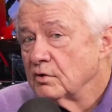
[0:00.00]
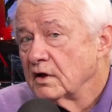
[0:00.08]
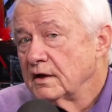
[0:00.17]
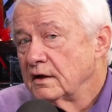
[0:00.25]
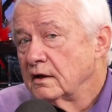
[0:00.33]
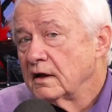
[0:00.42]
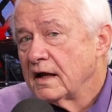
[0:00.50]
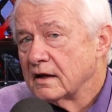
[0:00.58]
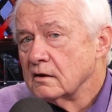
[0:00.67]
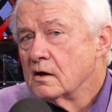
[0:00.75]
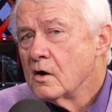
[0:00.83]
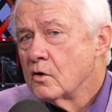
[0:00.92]
really
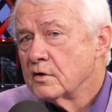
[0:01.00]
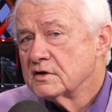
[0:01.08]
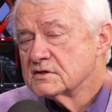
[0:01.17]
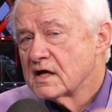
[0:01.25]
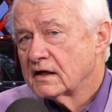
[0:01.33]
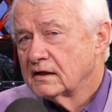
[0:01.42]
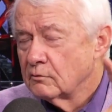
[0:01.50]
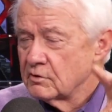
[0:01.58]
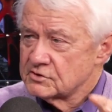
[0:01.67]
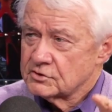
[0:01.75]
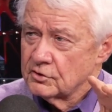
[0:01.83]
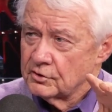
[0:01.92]
can't know exactly
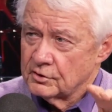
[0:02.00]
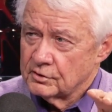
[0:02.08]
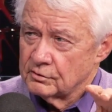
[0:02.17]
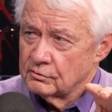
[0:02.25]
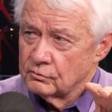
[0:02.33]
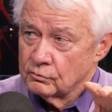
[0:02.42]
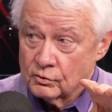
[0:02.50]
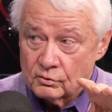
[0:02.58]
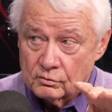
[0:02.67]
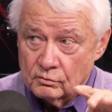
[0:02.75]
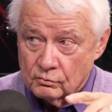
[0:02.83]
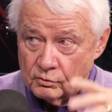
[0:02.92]
what's going to
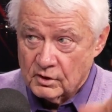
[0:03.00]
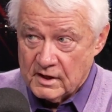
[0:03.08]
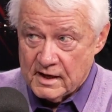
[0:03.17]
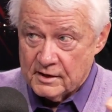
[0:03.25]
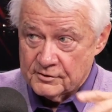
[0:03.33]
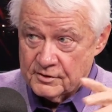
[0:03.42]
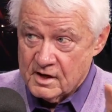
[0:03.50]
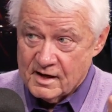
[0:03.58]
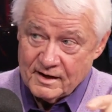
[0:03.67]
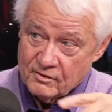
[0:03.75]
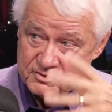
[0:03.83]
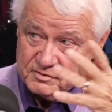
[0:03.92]
work out or
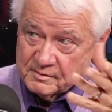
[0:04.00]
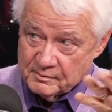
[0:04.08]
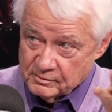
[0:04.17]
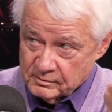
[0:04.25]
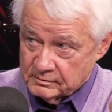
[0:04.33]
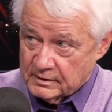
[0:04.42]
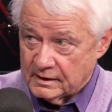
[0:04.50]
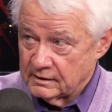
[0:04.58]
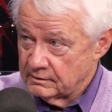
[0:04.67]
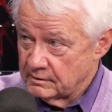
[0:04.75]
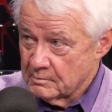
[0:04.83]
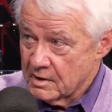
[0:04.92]
not. I always remember kind
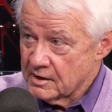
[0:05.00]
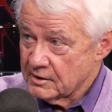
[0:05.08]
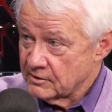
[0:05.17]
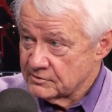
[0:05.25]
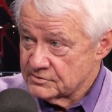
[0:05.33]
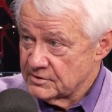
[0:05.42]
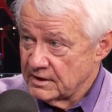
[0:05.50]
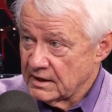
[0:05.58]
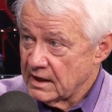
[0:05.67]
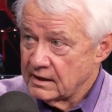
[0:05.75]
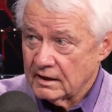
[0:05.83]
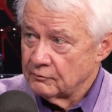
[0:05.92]
of the Monarchs thing.
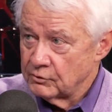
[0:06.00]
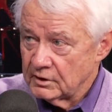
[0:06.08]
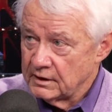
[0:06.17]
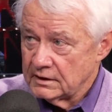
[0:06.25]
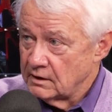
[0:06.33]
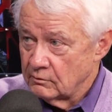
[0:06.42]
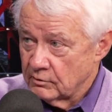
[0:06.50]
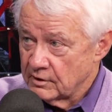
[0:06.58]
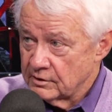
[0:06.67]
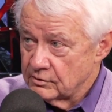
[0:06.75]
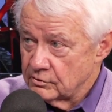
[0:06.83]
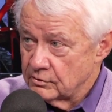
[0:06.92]
I really didn't
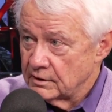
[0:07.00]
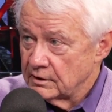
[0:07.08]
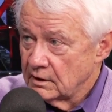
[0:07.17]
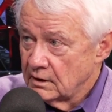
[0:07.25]
want to do it.